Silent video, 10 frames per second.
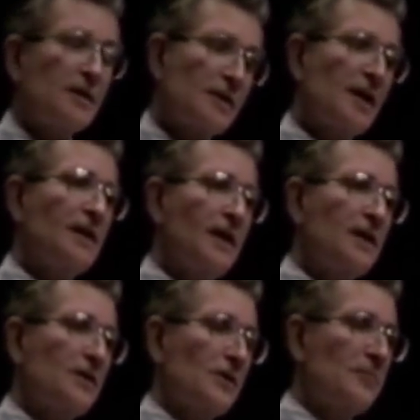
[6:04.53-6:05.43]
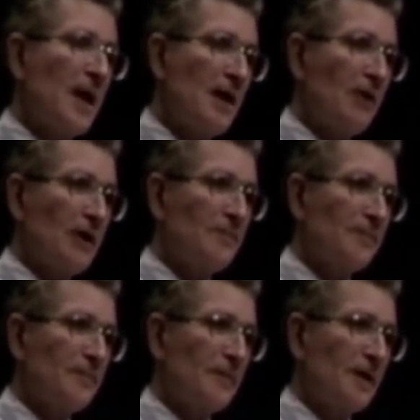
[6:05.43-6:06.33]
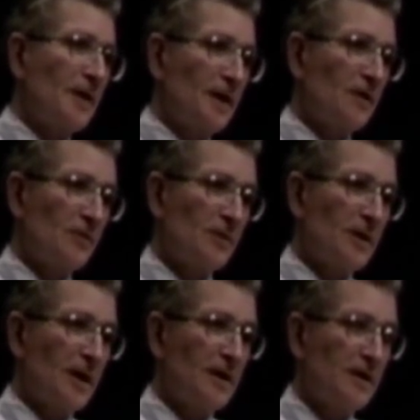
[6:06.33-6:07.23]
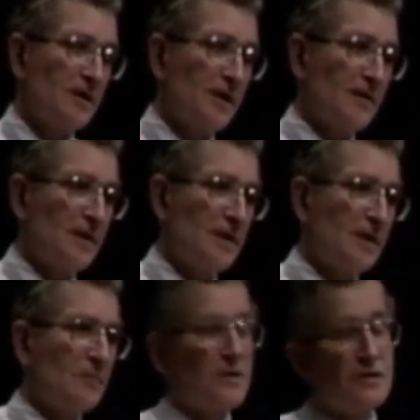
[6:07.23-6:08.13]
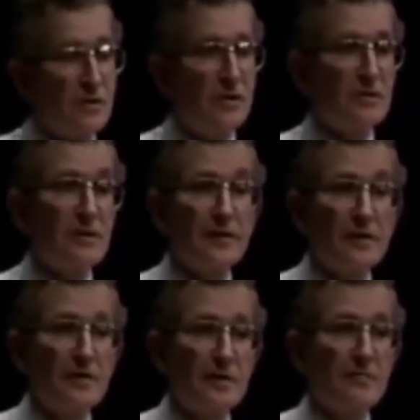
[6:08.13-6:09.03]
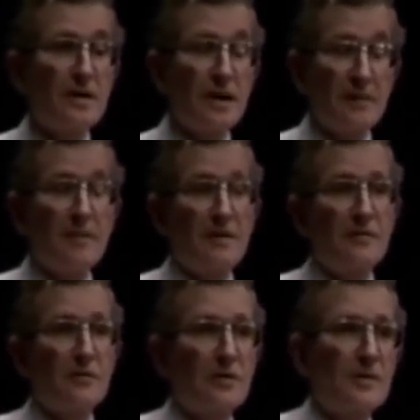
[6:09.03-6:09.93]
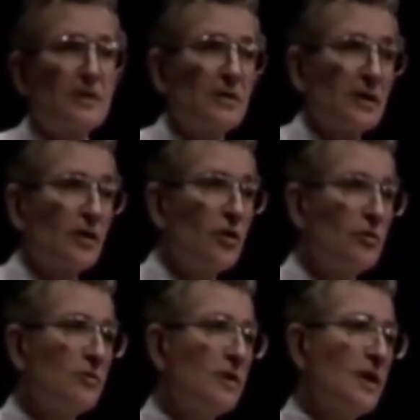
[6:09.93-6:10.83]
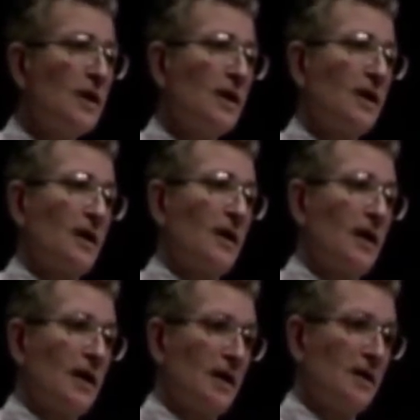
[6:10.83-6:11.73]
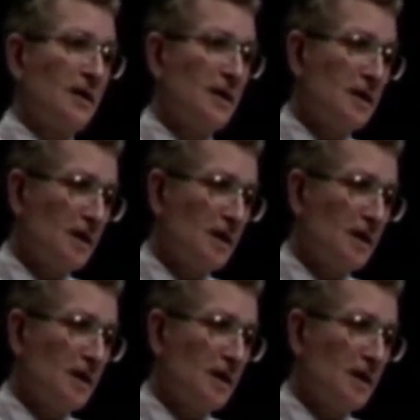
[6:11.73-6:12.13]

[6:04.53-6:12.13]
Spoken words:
Then Lenin took power in October 1917 in what's called a revolution, but in my view ought to be called a coup. And